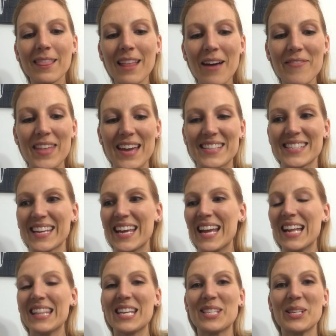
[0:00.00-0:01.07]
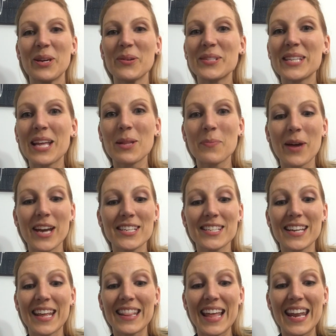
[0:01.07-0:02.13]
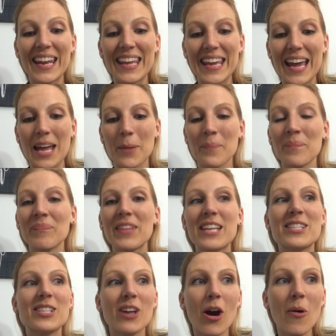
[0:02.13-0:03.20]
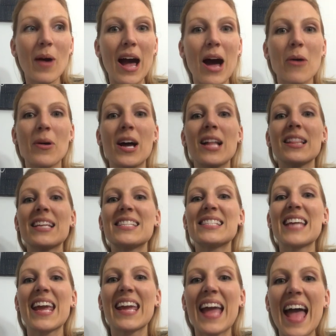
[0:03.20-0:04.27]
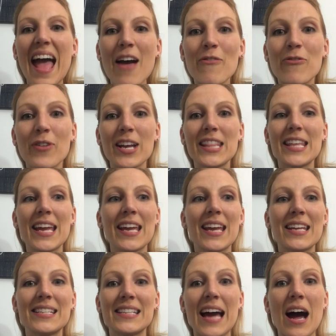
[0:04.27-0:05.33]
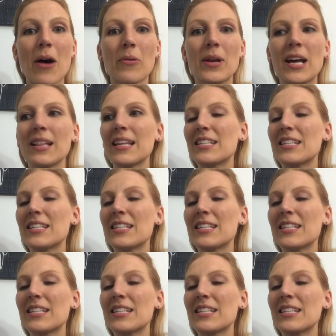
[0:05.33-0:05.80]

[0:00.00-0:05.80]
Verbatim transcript: Love this. This huge celebration. And then again, let's go out. Let's take everything down.